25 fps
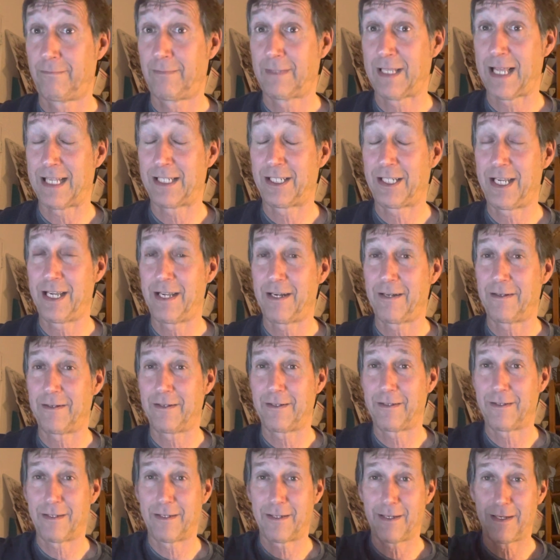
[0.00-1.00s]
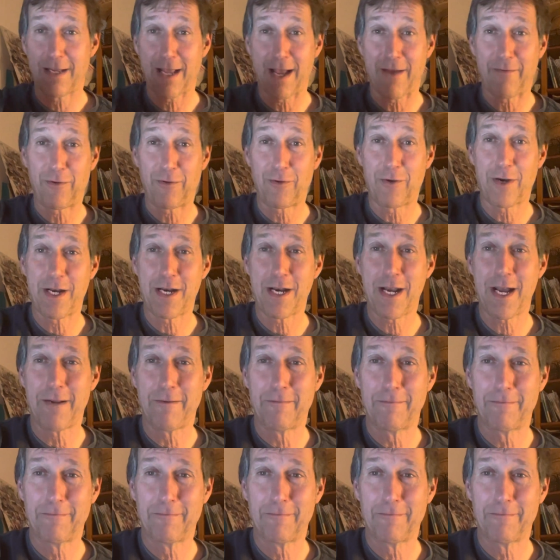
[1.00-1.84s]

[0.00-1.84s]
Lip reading: That's it. Have a great night.